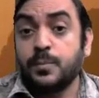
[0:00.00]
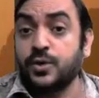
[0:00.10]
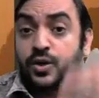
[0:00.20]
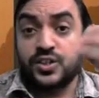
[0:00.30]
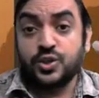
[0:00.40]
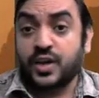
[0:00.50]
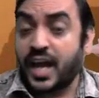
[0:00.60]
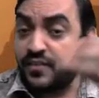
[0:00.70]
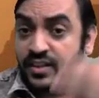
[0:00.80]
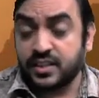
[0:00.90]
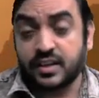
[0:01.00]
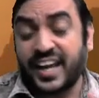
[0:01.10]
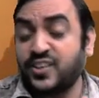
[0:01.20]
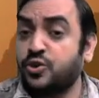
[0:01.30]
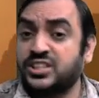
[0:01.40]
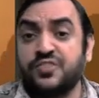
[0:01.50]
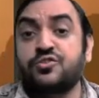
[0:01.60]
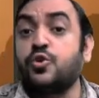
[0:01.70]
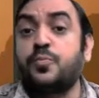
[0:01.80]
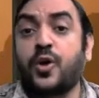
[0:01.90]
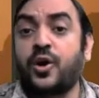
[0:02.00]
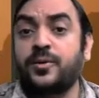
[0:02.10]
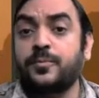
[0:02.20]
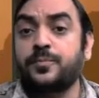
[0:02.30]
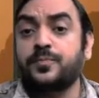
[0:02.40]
because you're having the right to receive coupon